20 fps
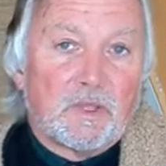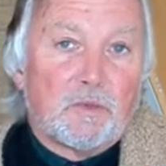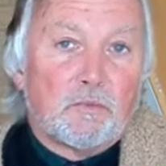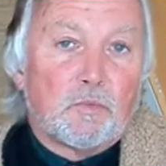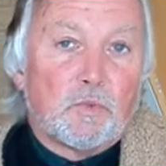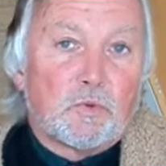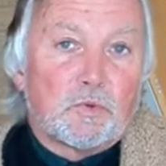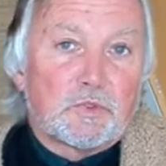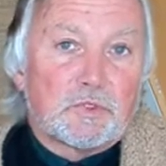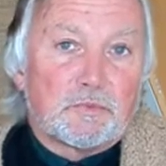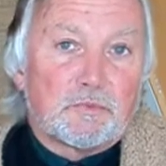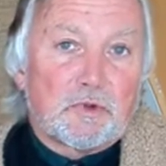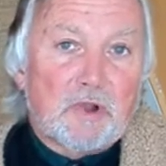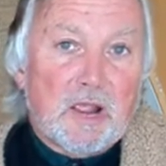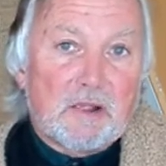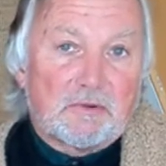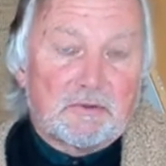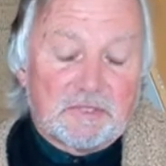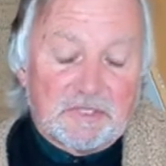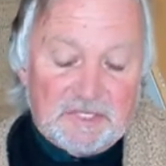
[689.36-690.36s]
More
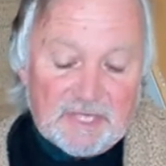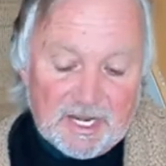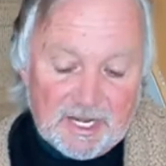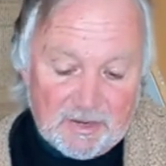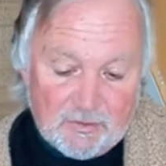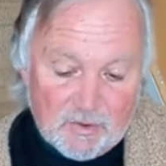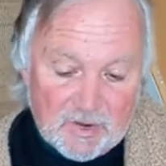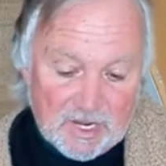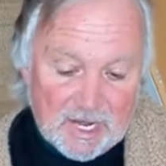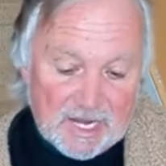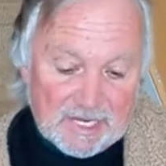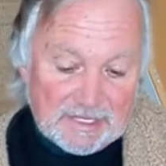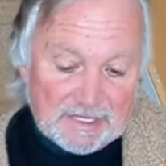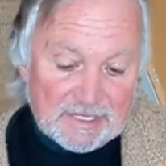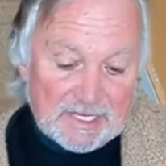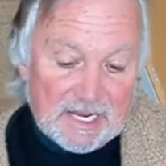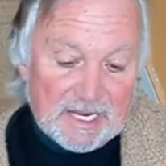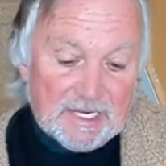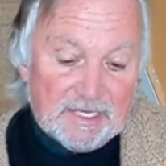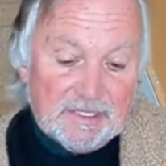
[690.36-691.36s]
sprouts, anyone, I
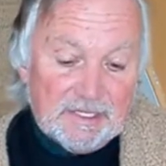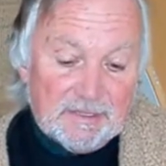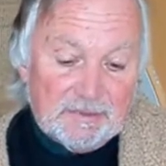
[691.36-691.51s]
said.